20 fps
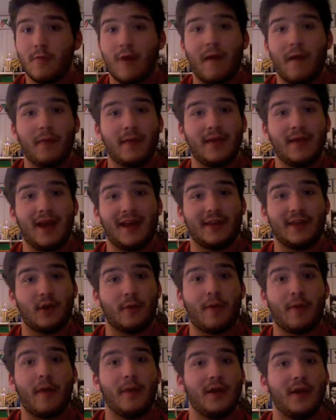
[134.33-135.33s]
Probably not.
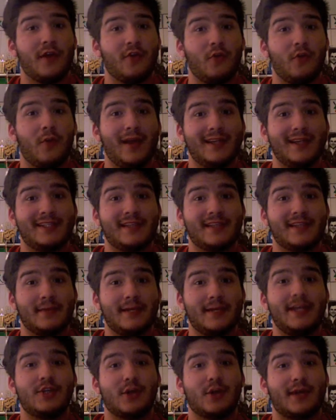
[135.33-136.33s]
There are probably other ways to
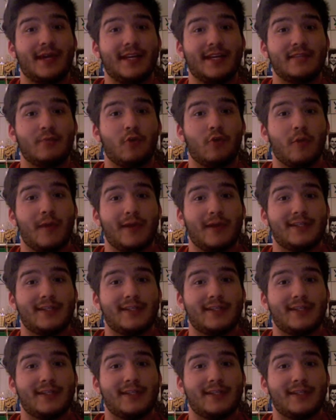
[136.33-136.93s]
teach our kids more about